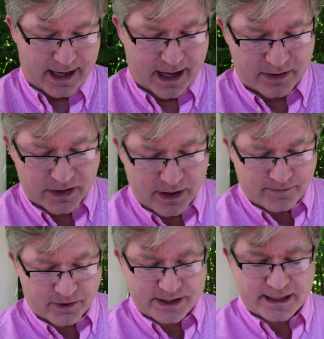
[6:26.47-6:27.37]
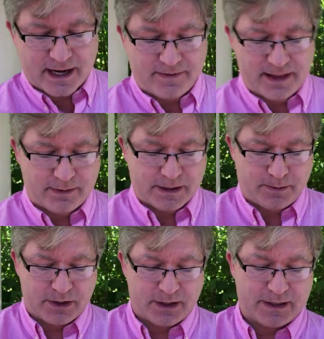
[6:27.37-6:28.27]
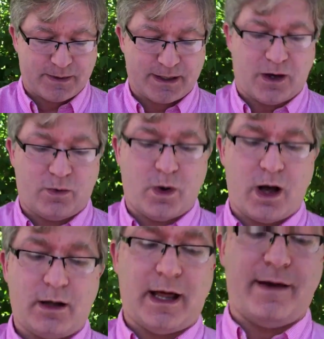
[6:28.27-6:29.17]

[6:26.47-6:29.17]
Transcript: And so the first Steffi that was produced was called Walk